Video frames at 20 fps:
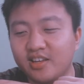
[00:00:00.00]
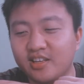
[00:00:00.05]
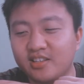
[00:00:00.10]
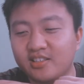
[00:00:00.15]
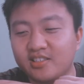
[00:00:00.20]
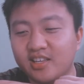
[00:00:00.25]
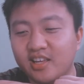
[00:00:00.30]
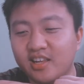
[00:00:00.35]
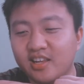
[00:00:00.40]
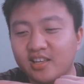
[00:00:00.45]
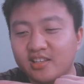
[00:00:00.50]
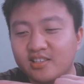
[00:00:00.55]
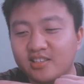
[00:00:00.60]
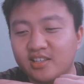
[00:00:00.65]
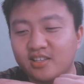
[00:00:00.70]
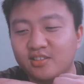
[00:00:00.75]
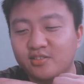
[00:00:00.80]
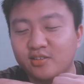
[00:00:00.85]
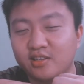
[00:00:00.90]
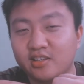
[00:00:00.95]
It's
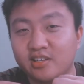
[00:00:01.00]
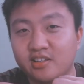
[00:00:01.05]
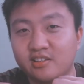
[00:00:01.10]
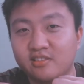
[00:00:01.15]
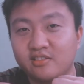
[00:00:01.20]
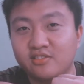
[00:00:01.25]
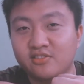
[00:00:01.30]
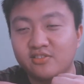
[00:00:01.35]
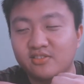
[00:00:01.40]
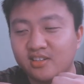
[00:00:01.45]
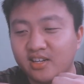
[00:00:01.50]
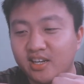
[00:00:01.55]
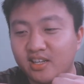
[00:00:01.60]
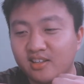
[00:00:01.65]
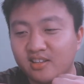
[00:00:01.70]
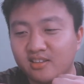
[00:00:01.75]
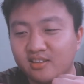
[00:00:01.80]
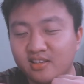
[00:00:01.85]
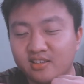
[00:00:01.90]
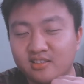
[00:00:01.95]
actually
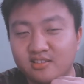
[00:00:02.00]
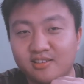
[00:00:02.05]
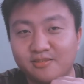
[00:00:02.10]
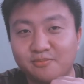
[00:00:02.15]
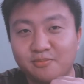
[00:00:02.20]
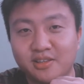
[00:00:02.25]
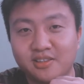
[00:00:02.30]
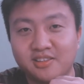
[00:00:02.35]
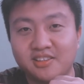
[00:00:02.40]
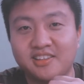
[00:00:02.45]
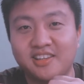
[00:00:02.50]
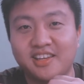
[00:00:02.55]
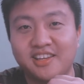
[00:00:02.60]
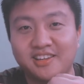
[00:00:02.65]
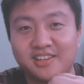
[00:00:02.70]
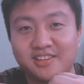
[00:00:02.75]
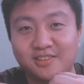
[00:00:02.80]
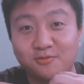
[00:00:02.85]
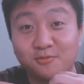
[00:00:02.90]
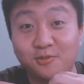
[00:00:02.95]
tried and tested method, and it